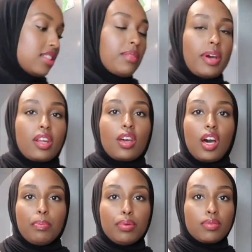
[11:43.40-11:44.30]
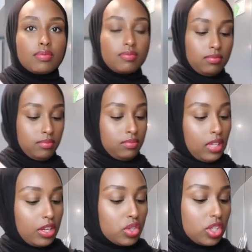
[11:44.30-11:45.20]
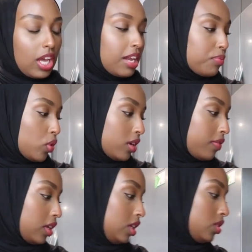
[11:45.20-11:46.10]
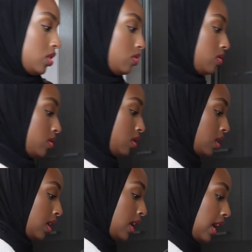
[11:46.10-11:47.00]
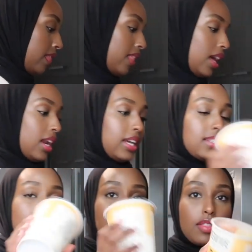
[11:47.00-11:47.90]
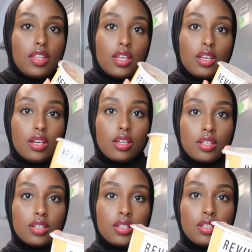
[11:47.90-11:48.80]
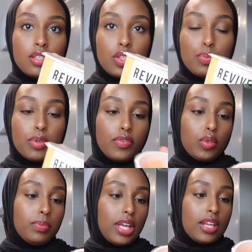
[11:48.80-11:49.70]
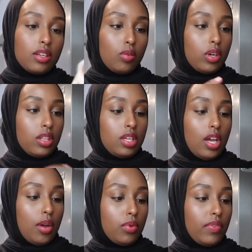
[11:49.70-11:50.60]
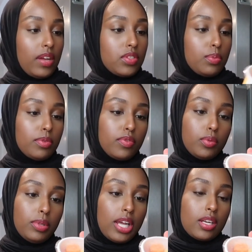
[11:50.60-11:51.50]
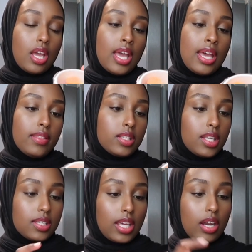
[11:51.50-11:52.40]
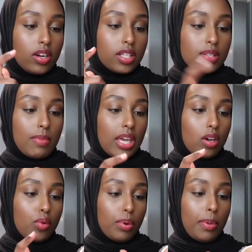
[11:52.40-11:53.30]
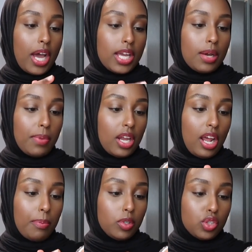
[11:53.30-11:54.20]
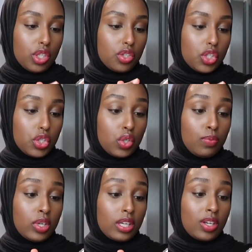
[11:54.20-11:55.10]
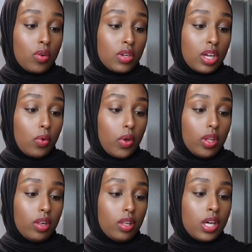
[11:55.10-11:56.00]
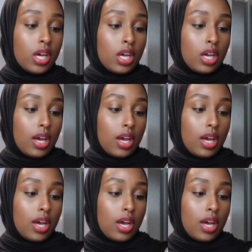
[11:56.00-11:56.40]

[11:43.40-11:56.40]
I'd say about a cup. I usually add more if I need to. And then I take the superfood blend, or the Revive superfood blend. This has carrots, mango, papaya, pineapple, ginger, turmeric, coconut oil,